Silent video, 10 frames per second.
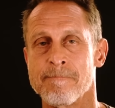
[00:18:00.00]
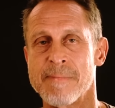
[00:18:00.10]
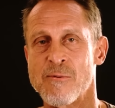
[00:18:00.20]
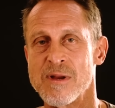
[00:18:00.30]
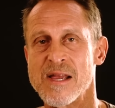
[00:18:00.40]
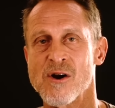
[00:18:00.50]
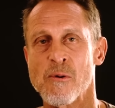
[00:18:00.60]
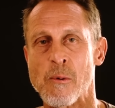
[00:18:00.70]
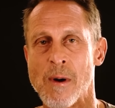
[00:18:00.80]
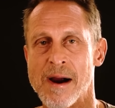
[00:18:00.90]
they really
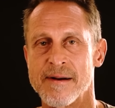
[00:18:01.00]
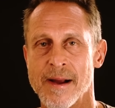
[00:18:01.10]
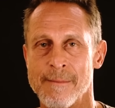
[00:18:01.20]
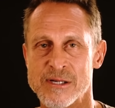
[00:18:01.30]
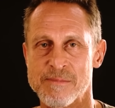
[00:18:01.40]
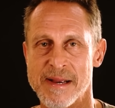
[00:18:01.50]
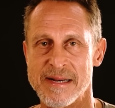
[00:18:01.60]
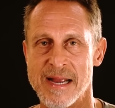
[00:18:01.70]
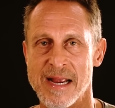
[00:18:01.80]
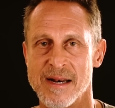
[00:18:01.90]
are required to help us
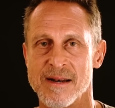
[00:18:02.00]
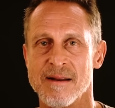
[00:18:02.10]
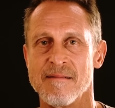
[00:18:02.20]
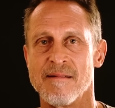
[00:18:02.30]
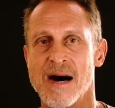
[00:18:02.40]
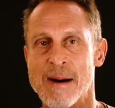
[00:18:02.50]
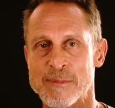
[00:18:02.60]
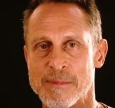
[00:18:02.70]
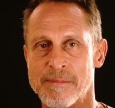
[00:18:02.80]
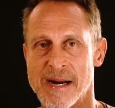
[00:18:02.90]
maintain
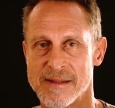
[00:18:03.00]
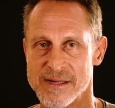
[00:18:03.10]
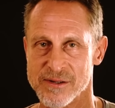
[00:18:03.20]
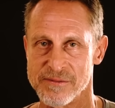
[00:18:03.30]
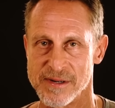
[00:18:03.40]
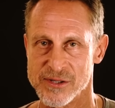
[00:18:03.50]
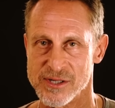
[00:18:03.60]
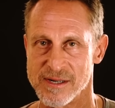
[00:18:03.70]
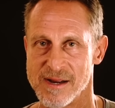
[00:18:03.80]
optimal biological function.